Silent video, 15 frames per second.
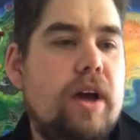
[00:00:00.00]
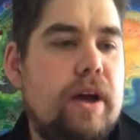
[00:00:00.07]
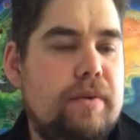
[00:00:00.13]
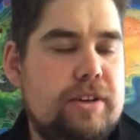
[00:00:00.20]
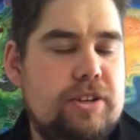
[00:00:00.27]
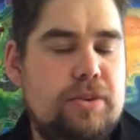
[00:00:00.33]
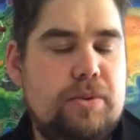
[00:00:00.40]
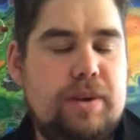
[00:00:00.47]

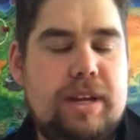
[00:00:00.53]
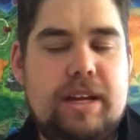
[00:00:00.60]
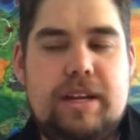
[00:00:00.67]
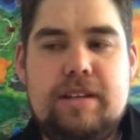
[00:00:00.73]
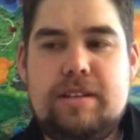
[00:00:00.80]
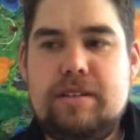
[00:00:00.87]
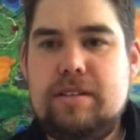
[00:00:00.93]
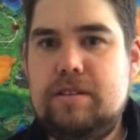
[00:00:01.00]
When you
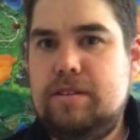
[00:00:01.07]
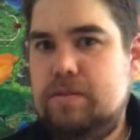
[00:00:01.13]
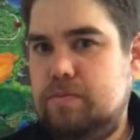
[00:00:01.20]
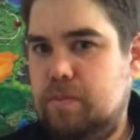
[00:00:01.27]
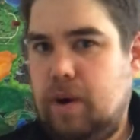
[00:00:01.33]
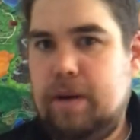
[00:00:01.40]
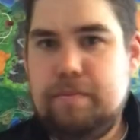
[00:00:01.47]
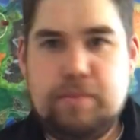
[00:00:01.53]
read
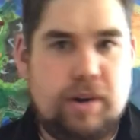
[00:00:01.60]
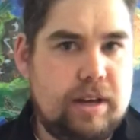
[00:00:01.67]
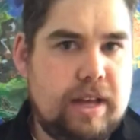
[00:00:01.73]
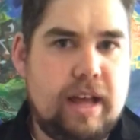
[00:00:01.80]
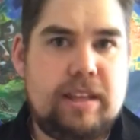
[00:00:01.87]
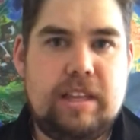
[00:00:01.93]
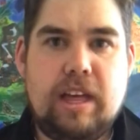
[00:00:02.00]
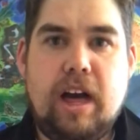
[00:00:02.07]
one book
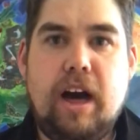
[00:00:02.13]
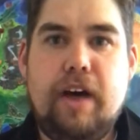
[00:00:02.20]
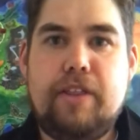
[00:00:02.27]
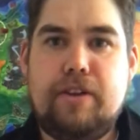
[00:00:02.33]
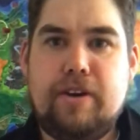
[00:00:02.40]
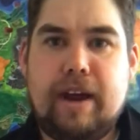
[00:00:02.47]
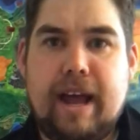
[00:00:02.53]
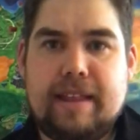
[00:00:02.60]
and the
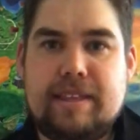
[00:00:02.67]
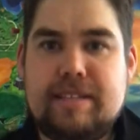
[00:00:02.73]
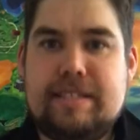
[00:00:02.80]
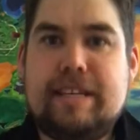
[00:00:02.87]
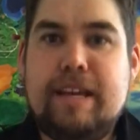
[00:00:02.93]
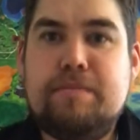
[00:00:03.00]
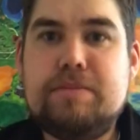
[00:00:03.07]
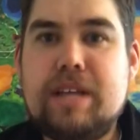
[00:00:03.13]
other at the
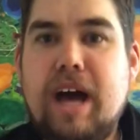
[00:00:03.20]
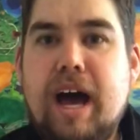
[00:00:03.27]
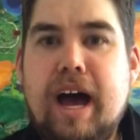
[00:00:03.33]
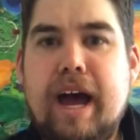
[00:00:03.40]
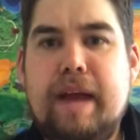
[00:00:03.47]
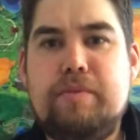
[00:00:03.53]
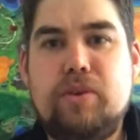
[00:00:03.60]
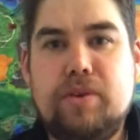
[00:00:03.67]
same
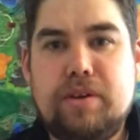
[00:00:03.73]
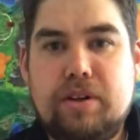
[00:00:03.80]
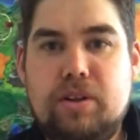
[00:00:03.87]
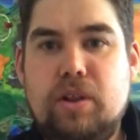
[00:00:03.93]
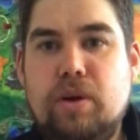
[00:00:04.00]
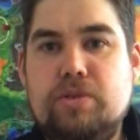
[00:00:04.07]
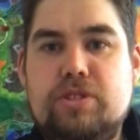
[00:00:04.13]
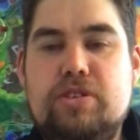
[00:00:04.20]
time, or
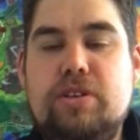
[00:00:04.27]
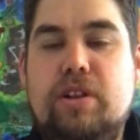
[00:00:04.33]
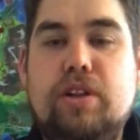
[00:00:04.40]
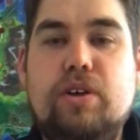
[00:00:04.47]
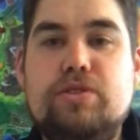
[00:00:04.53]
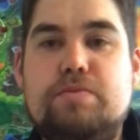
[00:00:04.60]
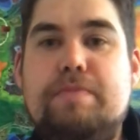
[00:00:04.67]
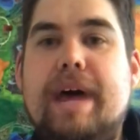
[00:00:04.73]
close to
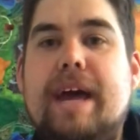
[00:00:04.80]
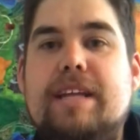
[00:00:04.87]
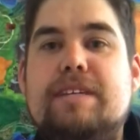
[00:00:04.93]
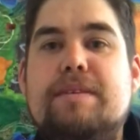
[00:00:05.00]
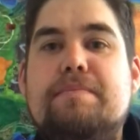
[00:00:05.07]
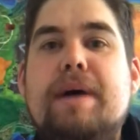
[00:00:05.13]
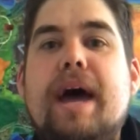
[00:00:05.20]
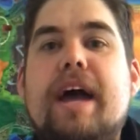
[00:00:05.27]
close, back
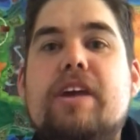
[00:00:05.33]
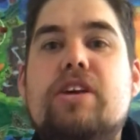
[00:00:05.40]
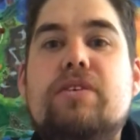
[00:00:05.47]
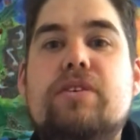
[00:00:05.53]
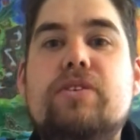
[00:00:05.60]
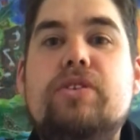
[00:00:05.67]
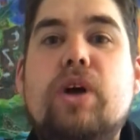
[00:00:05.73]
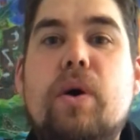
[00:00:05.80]
to back,
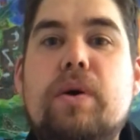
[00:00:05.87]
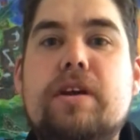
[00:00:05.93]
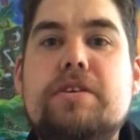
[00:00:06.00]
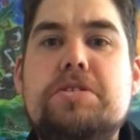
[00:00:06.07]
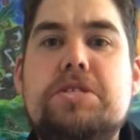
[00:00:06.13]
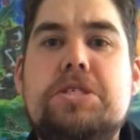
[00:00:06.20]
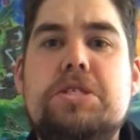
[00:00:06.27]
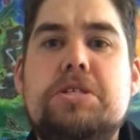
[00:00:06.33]
you'll
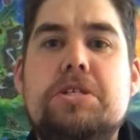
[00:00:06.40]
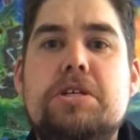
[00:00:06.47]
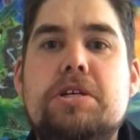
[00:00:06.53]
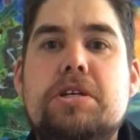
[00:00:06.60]
notice